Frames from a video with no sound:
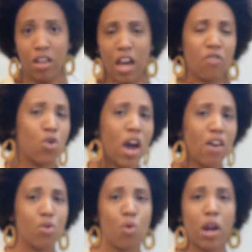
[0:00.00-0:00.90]
If you
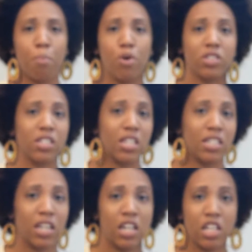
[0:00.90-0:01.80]
haven't read a book that
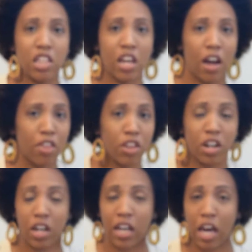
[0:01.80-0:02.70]
says anything other
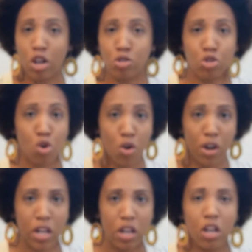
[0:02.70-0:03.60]
than a ghetto
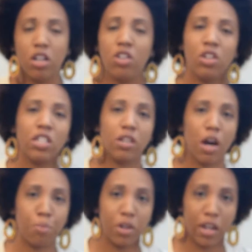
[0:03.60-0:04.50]
story, you need to
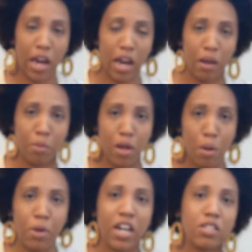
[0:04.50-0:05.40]
up your game.
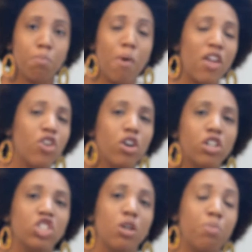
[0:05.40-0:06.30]
Because
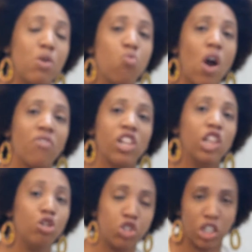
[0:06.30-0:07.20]
motherhood should be
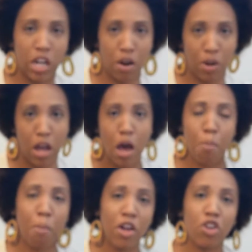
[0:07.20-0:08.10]
revolutionary.
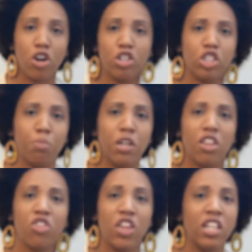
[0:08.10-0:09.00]
Motherhood should be
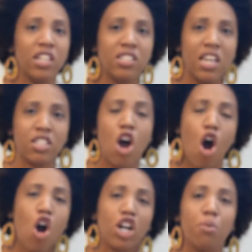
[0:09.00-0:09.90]
the thing that says
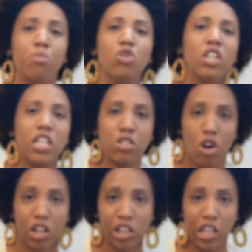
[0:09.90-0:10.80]
our communities
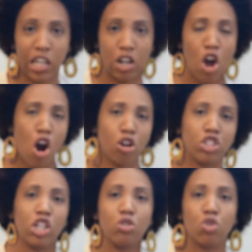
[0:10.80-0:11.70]
are clean, our
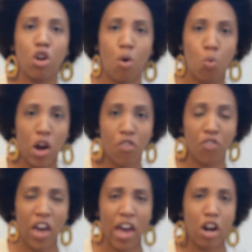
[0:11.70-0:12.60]
children are well
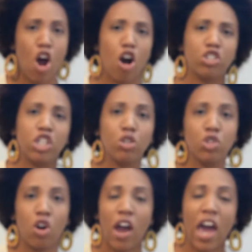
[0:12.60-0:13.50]
fed, our
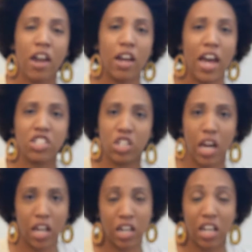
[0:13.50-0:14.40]
children are
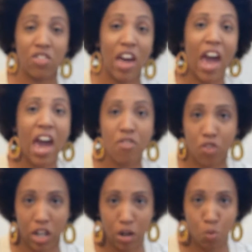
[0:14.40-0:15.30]
educated in the
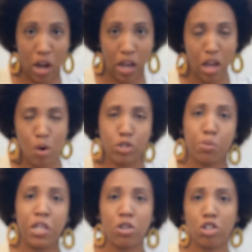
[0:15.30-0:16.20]
African way, which
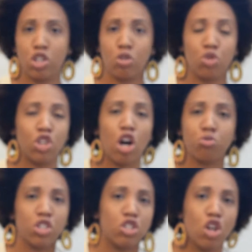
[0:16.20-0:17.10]
means our children
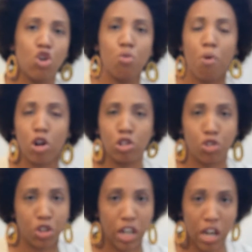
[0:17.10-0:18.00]
don't just know who Martin
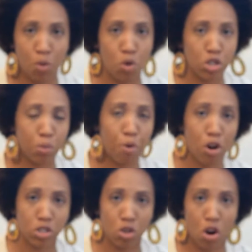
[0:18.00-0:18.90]
Luther King and Rosa
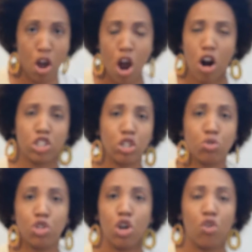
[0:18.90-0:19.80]
Parks are. Our
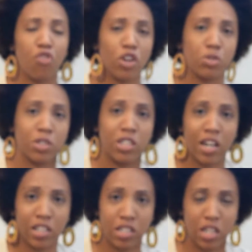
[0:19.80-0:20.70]
children know who Frederick
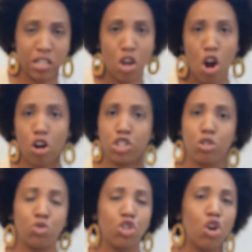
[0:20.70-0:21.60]
Douglass is. Our
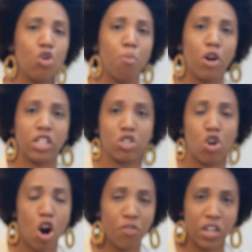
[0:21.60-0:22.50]
children know who Marcus
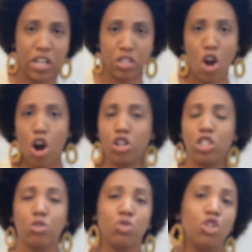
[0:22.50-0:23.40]
Garvey is. Our
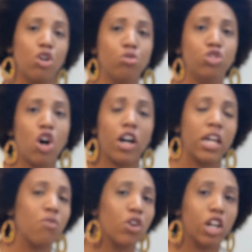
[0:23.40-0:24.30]
children know who John
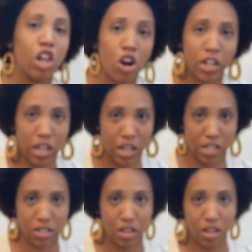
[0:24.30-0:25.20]
Henry Clark is.